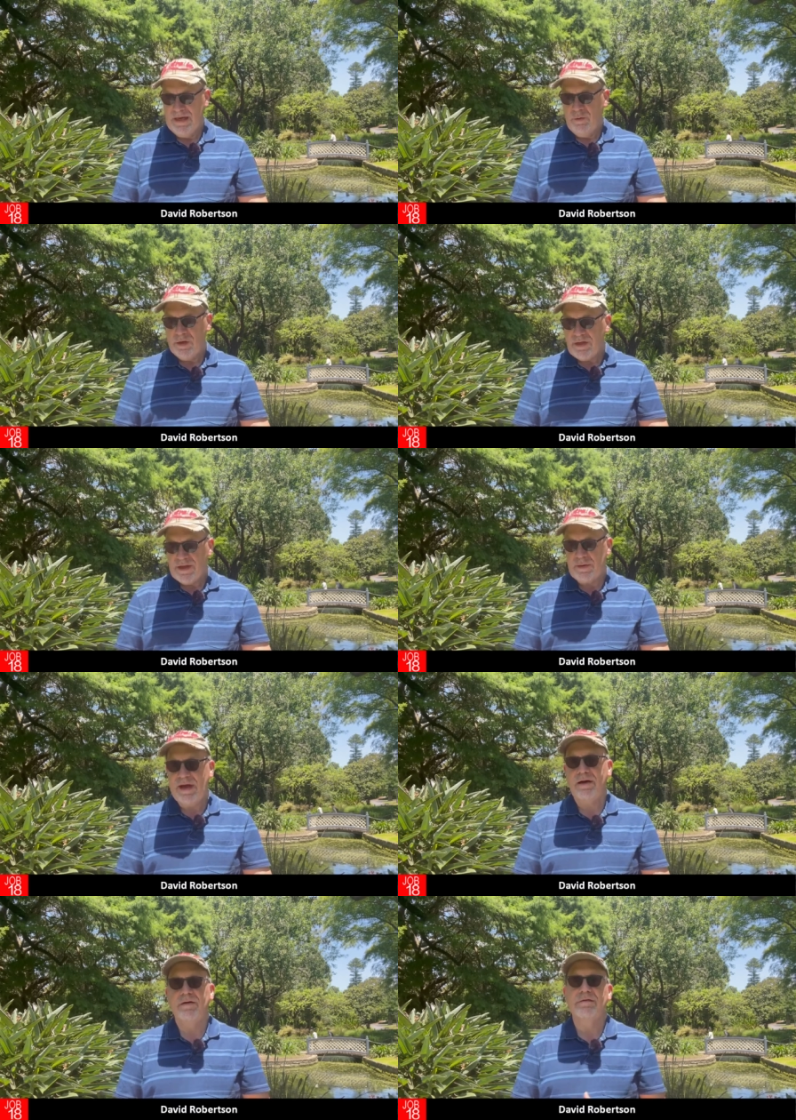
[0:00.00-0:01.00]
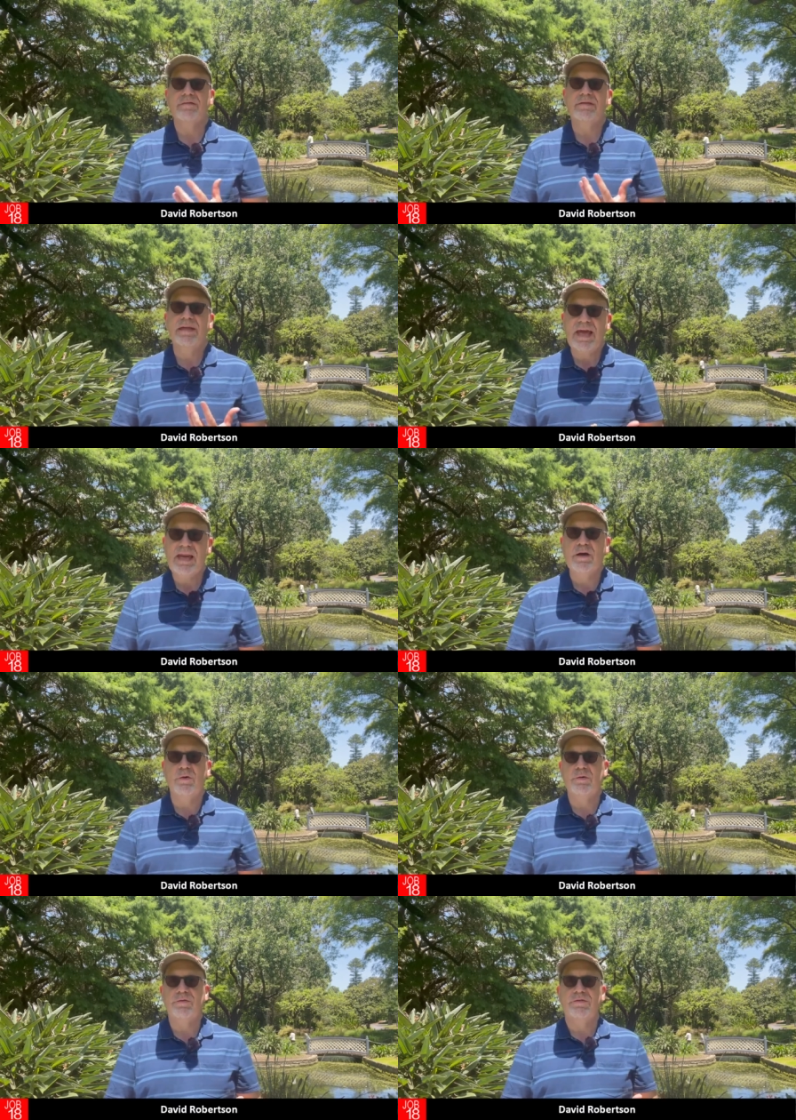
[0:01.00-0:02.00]
What do you think about getting
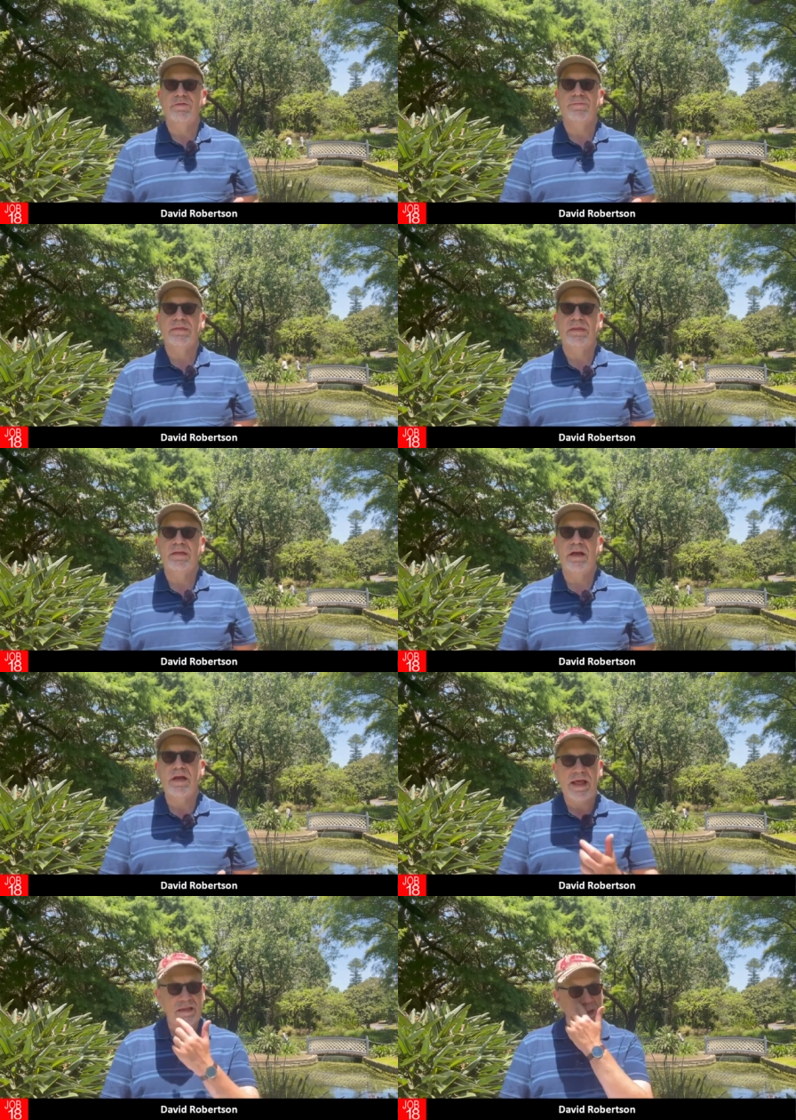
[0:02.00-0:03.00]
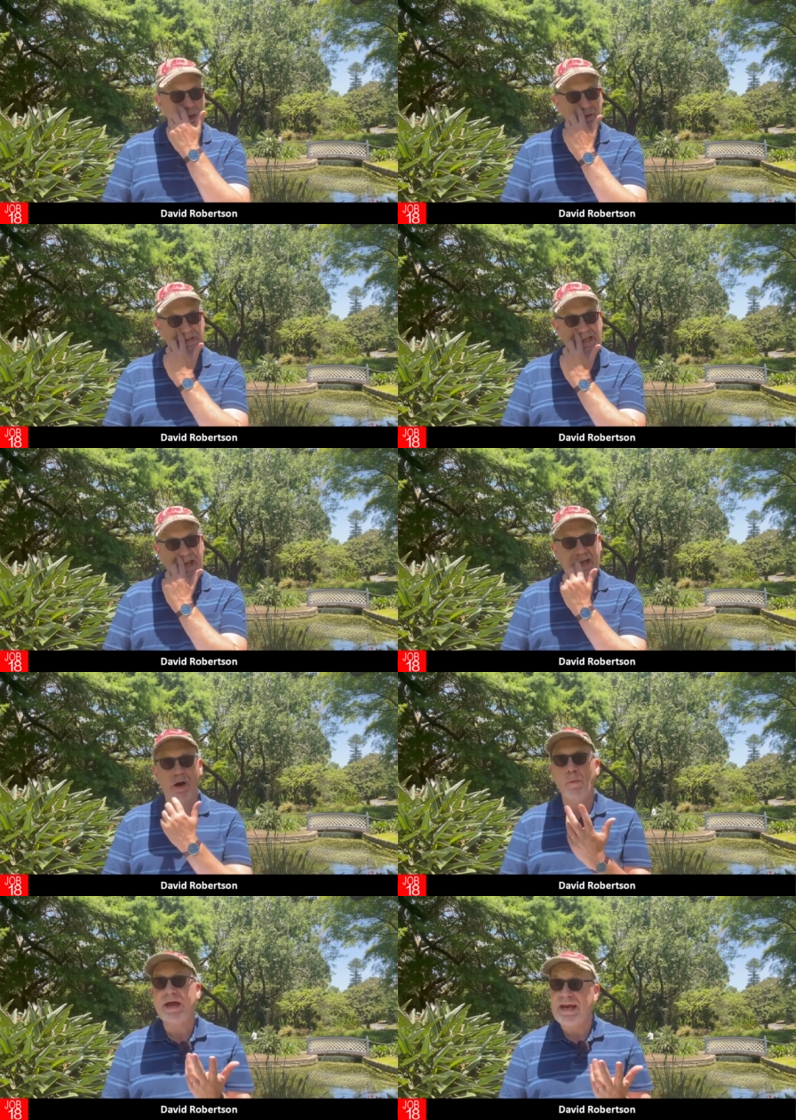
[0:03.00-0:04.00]
old? Are you like The Who saying,
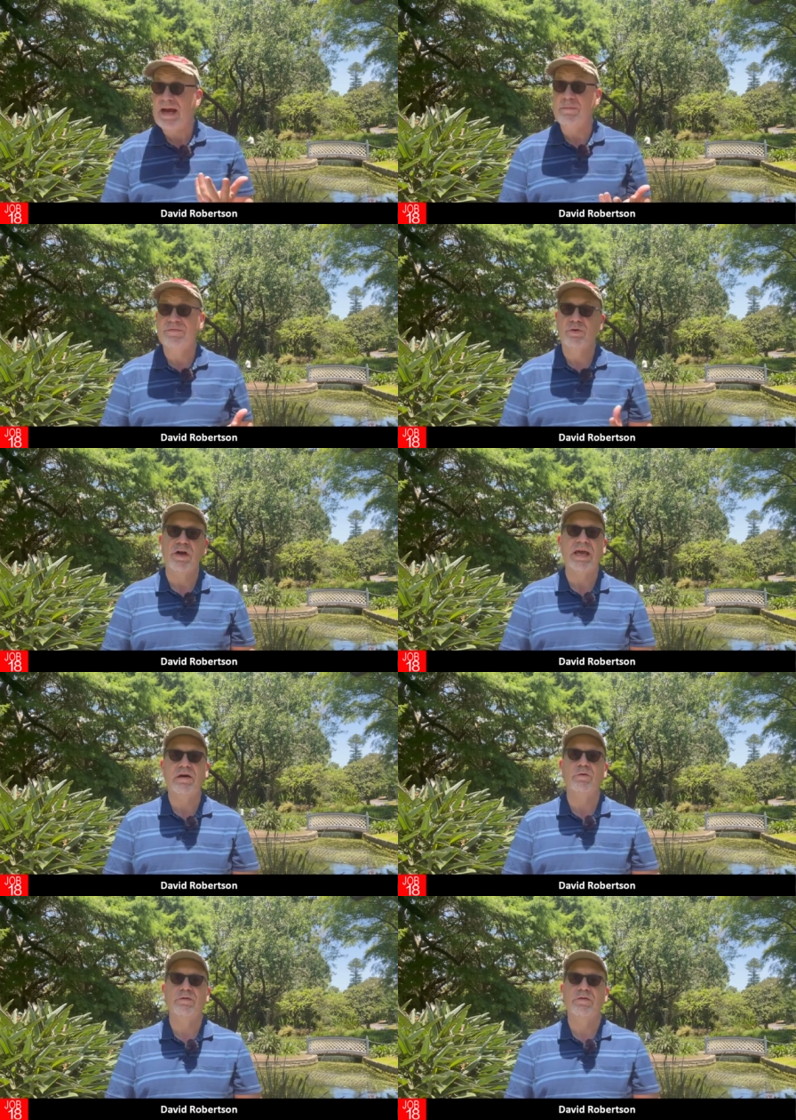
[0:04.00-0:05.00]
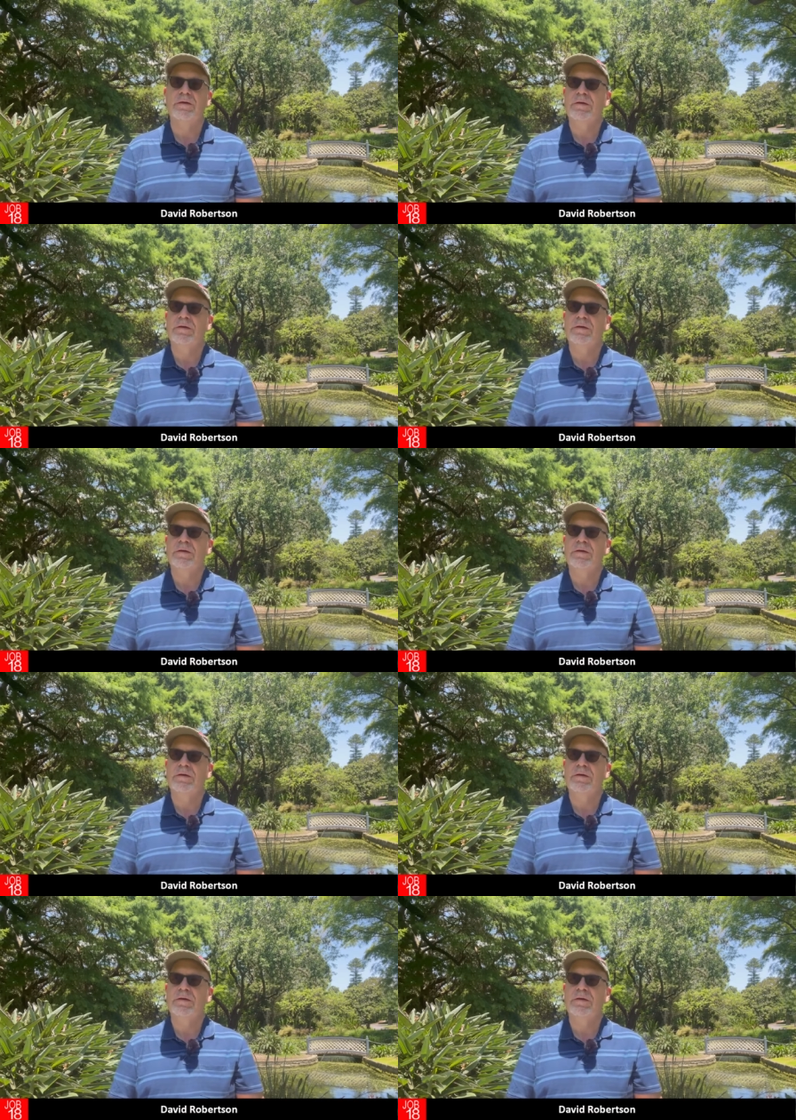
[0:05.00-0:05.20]
hope I die before I get old?